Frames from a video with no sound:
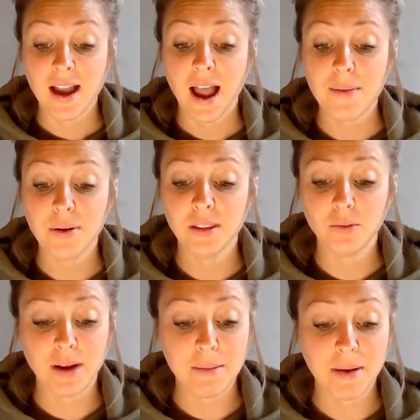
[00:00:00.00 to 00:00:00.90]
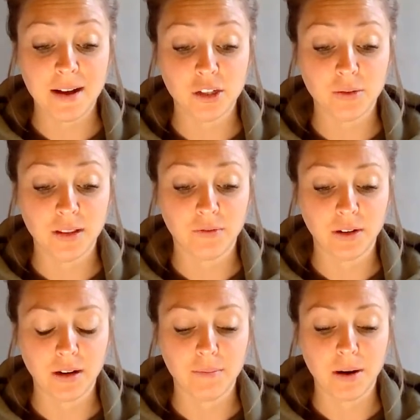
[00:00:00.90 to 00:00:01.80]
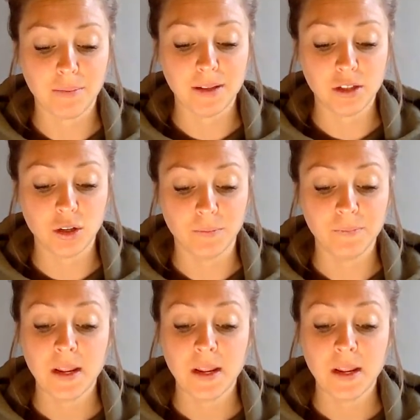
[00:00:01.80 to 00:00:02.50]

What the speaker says: I put the rain poncho in the front compartment too.